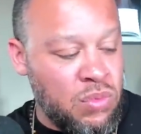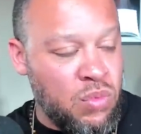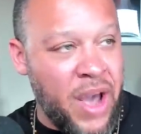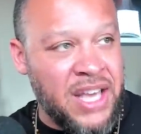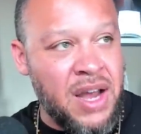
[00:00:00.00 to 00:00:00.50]

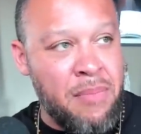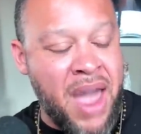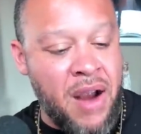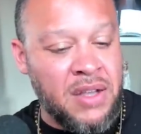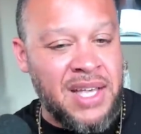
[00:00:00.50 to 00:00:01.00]
waking up
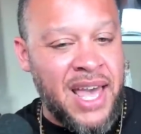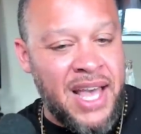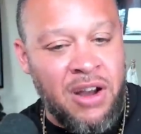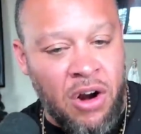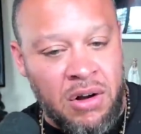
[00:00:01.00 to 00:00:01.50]
Mary. He's like, Hey,
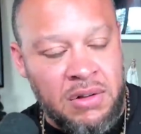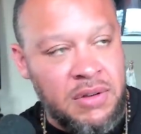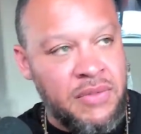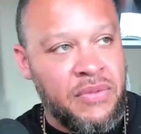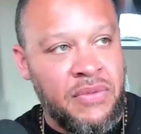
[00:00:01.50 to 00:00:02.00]
girl,
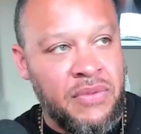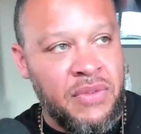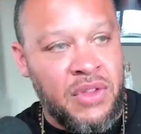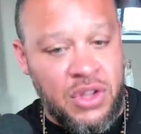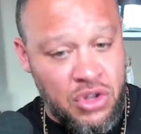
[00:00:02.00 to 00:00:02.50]

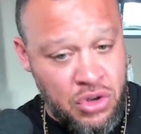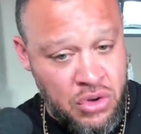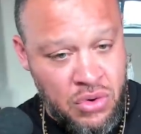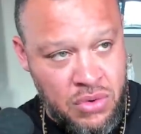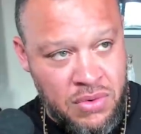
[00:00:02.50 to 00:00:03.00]

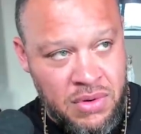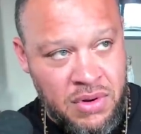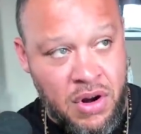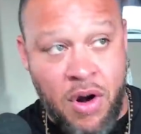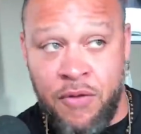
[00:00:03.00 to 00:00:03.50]
you
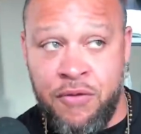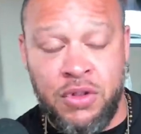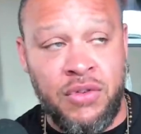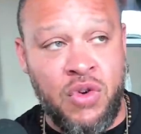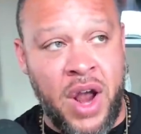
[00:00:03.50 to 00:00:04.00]
are
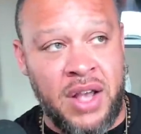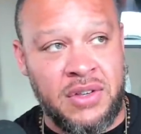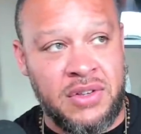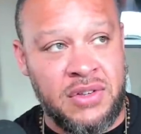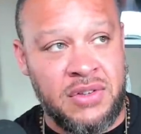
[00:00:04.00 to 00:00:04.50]
full of
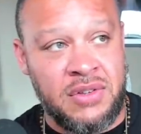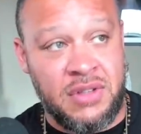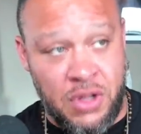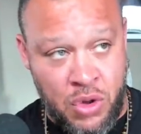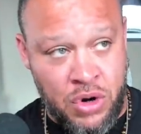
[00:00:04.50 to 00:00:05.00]
grace.
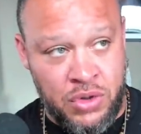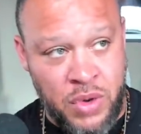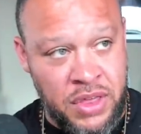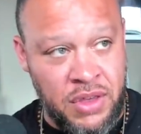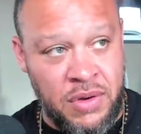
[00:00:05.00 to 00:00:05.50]
The Lord is
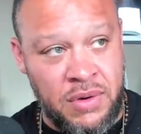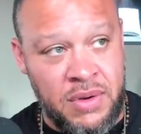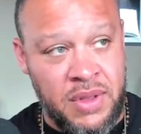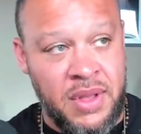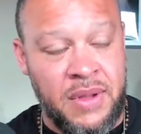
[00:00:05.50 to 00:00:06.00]
with you.
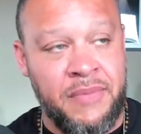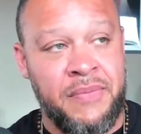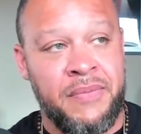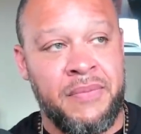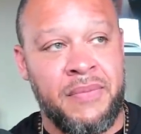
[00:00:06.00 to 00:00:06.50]

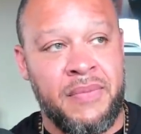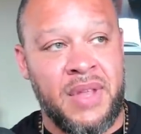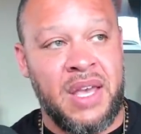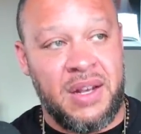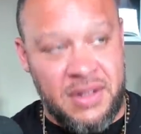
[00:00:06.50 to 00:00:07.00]

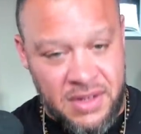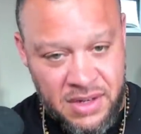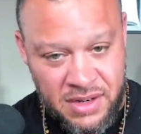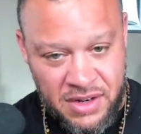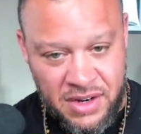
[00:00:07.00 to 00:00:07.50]
And,
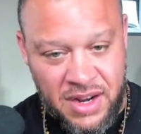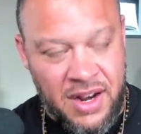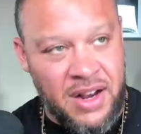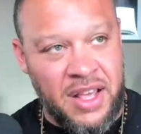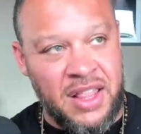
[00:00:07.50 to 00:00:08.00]

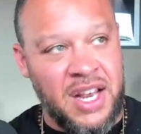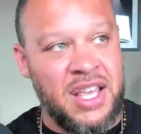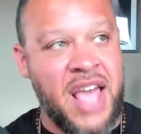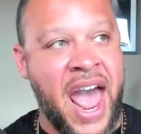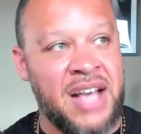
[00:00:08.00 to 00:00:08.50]
and then
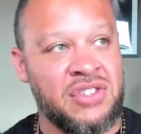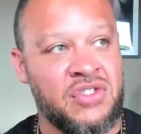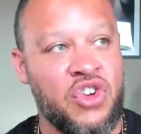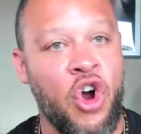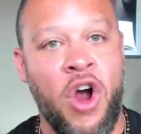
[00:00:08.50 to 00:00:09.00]
he
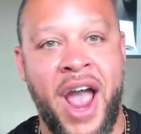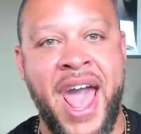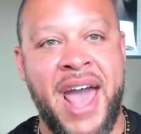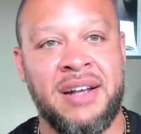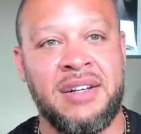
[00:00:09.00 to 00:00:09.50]
asked her
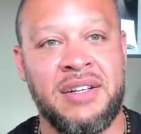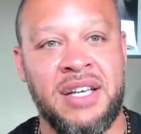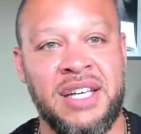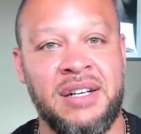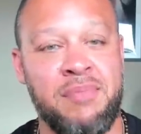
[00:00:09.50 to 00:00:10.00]
hand
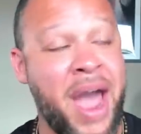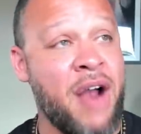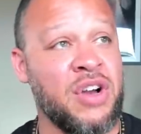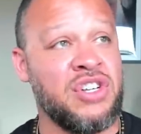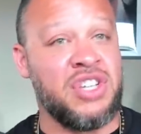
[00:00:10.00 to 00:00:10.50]
in
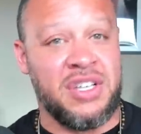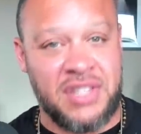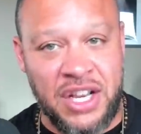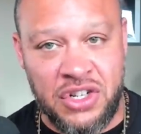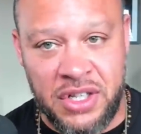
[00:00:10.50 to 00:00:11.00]
marriage,
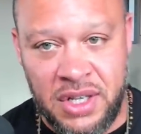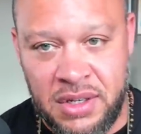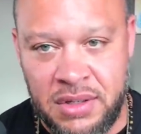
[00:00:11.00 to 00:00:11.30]
essentially,